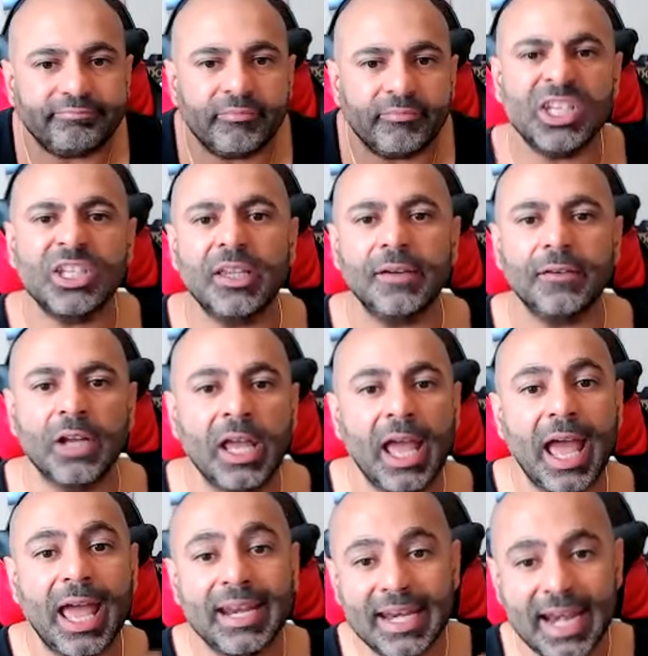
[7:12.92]
Just give it.
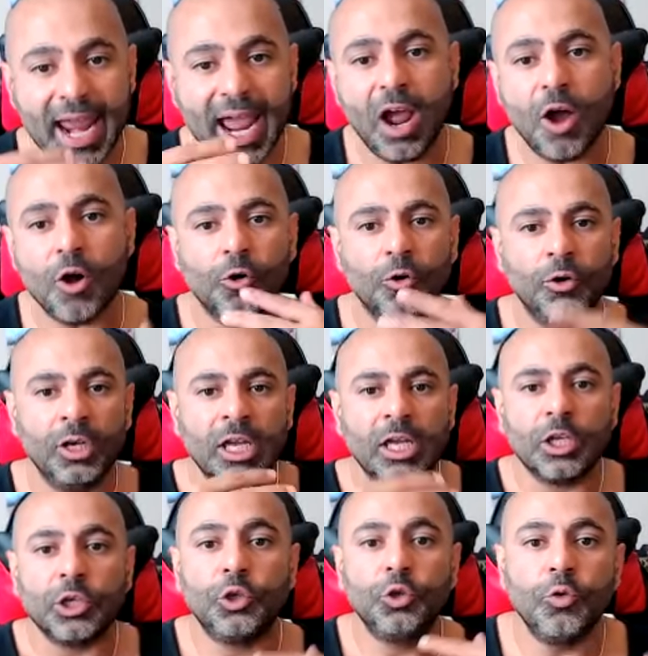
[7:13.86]
And now
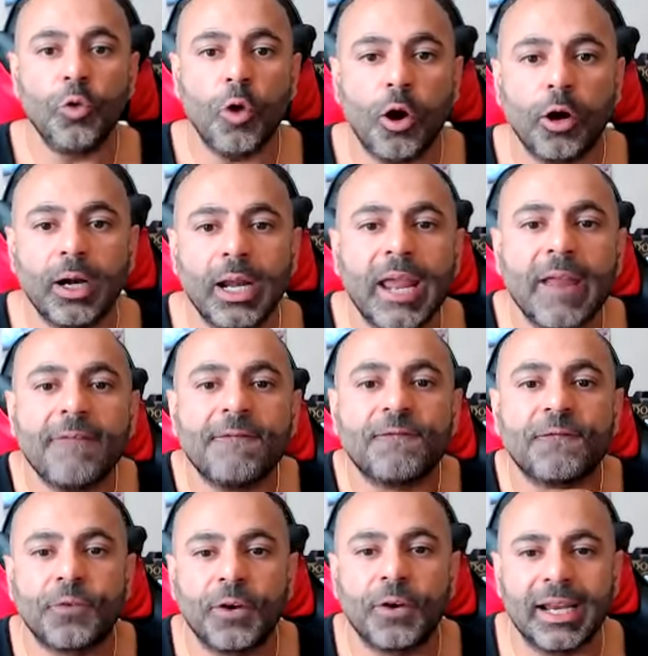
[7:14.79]
you are a
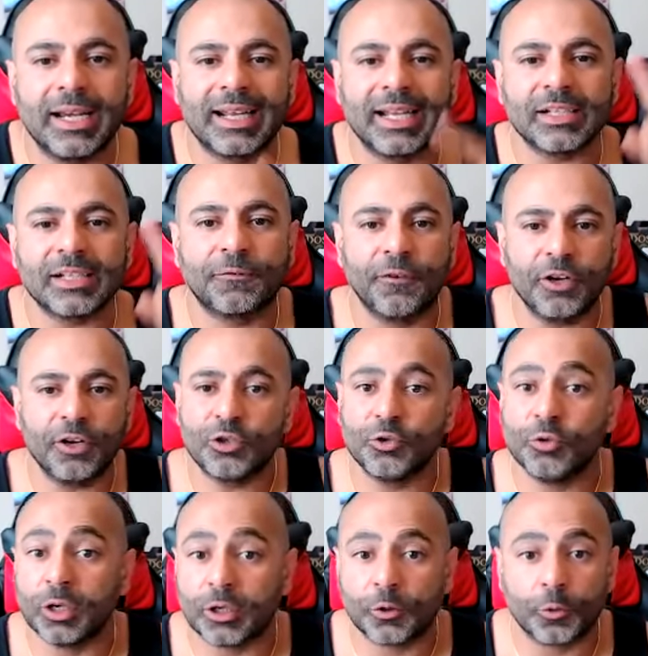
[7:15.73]
friend because first
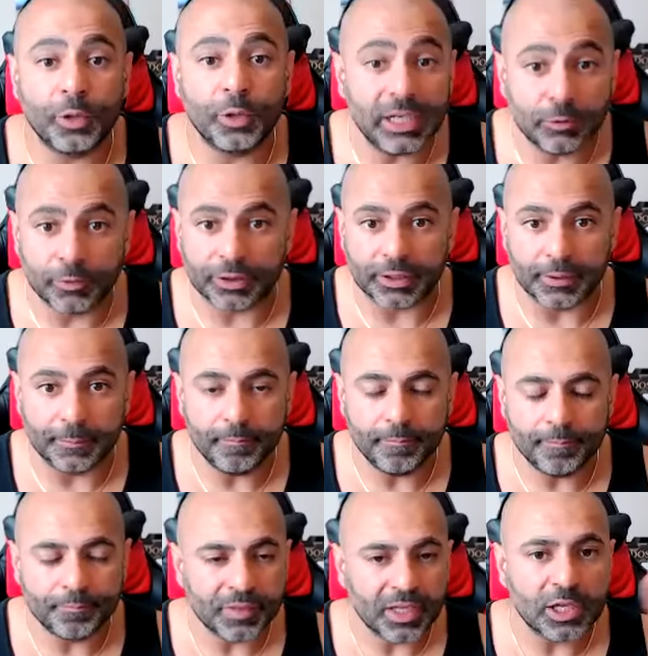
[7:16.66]
you agreed with
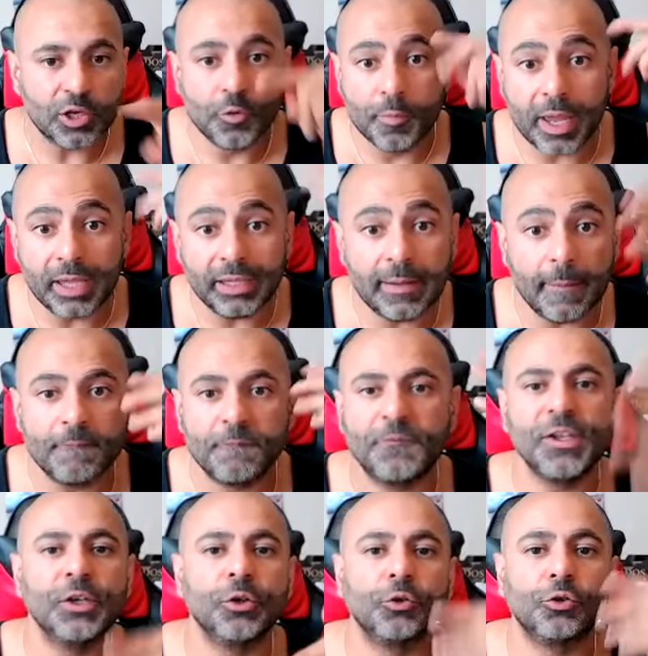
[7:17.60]
them, you made them
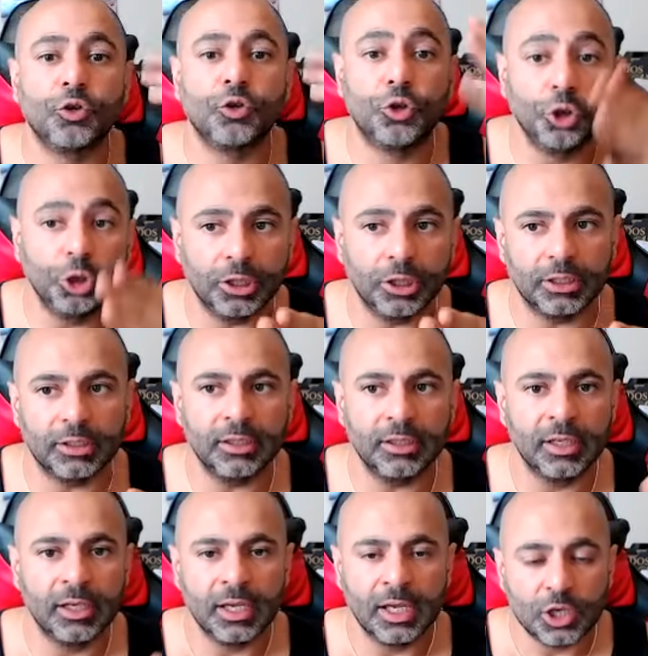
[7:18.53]
feel good,
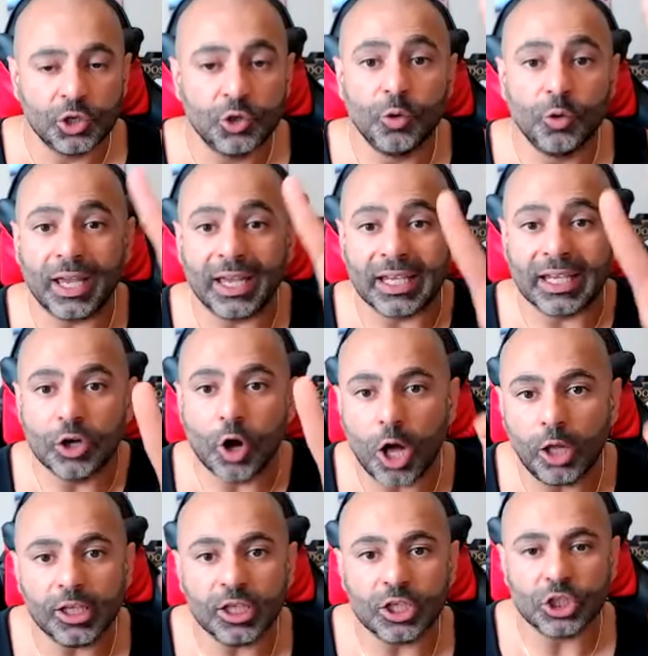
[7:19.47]
you
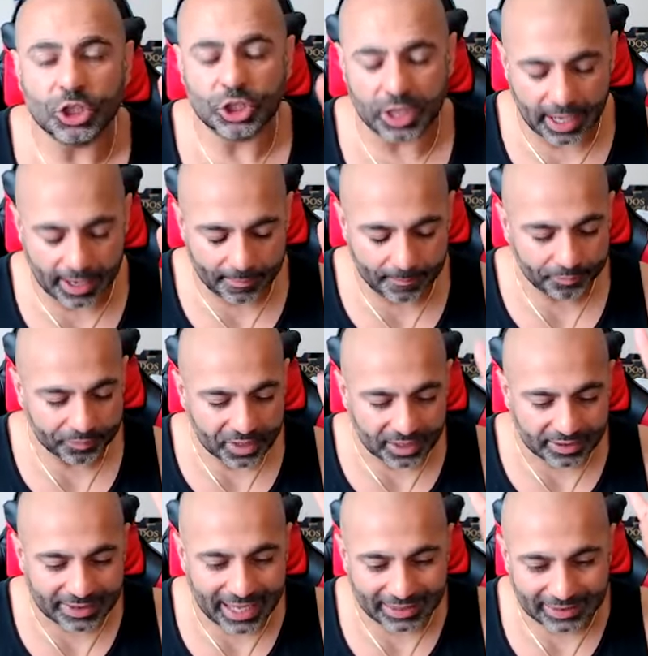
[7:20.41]
acknowledge them
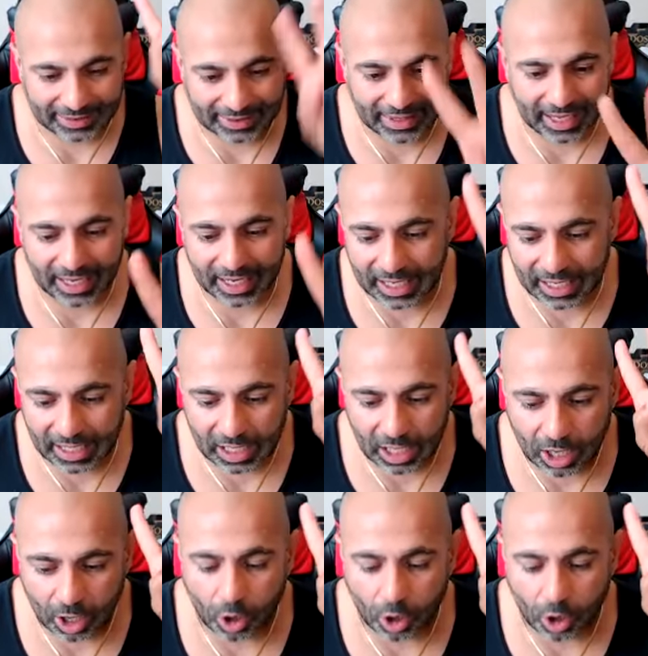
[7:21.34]
that they